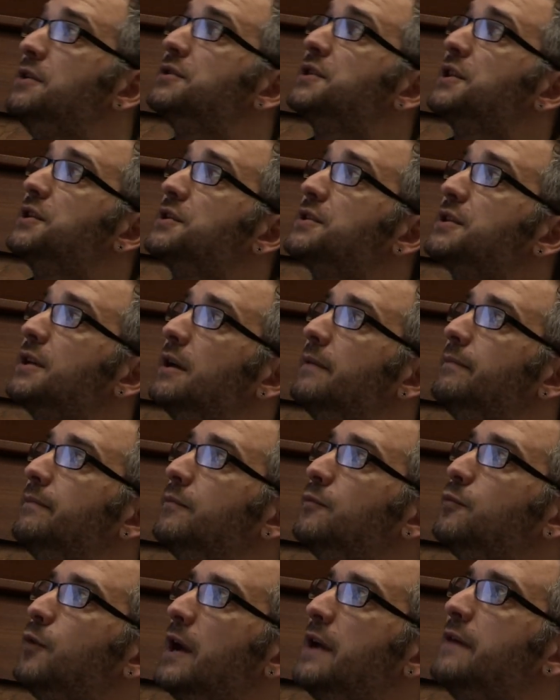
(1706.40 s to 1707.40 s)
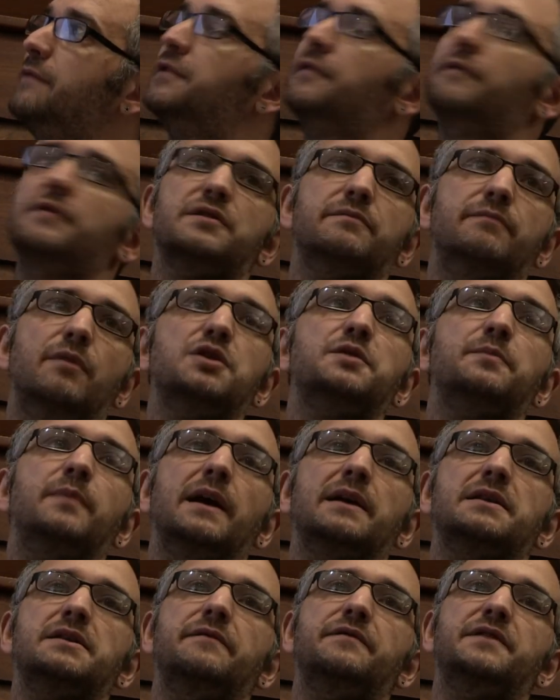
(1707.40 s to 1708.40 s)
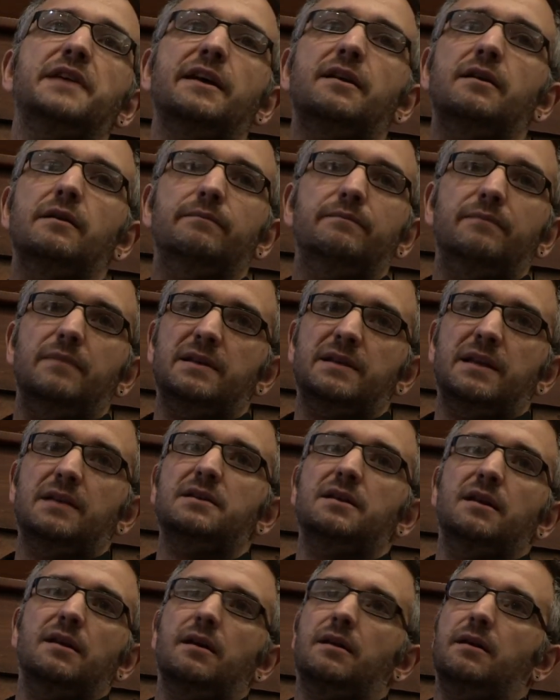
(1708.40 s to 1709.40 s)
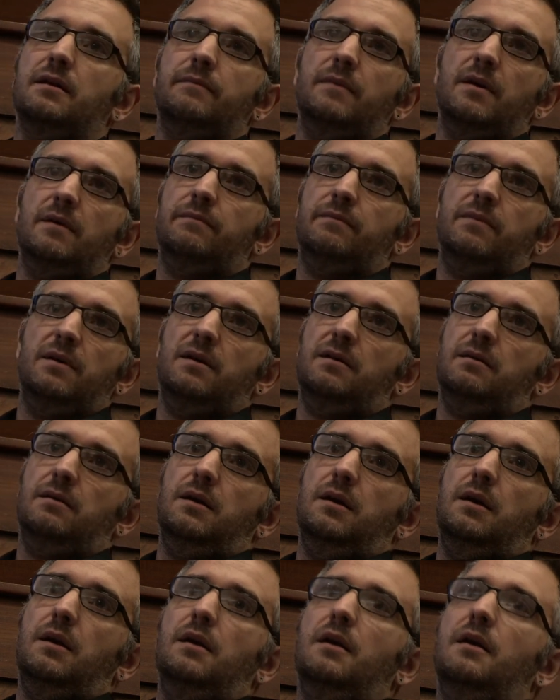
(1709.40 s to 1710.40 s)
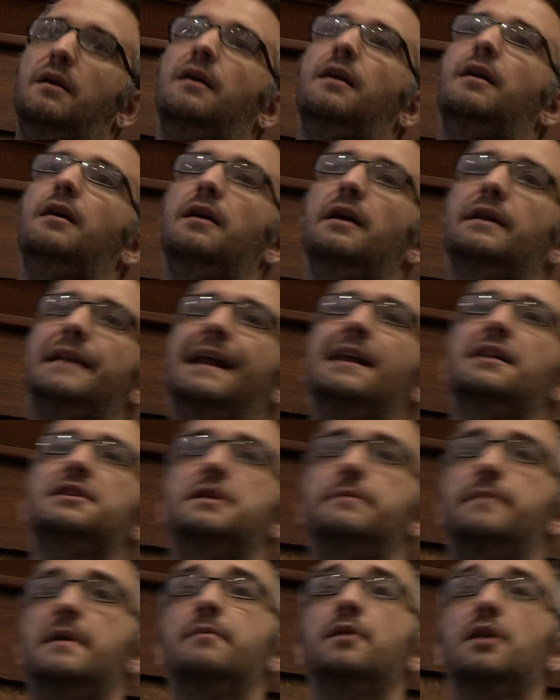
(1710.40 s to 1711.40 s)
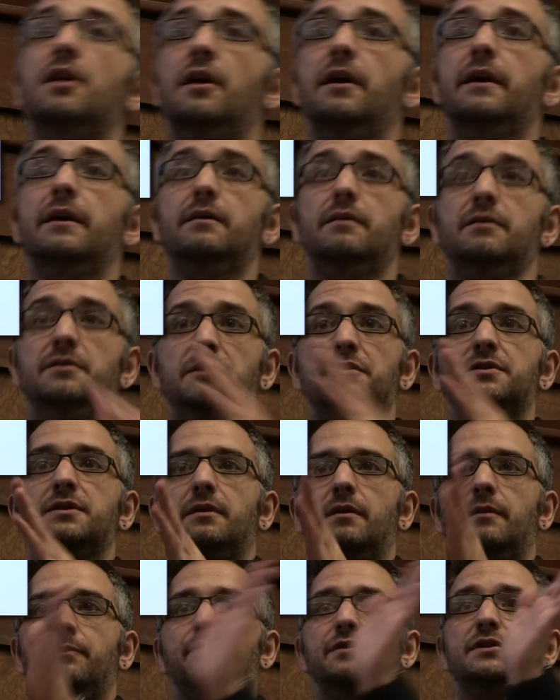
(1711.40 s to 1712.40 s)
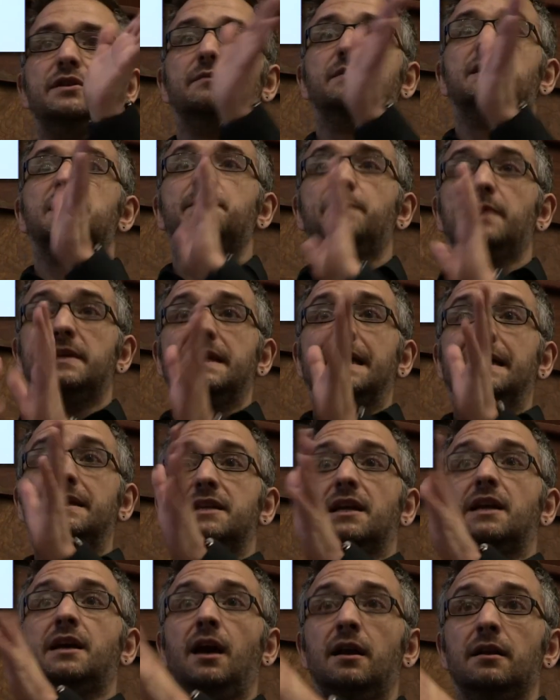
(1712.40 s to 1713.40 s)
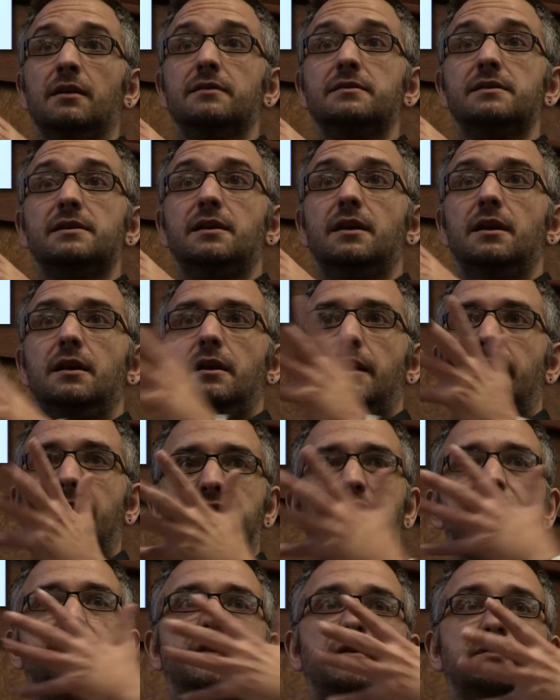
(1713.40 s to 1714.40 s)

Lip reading: uses wave division multiplexing. If you take essentially like a analogy beam of light, you use a prism to split it into colours, each of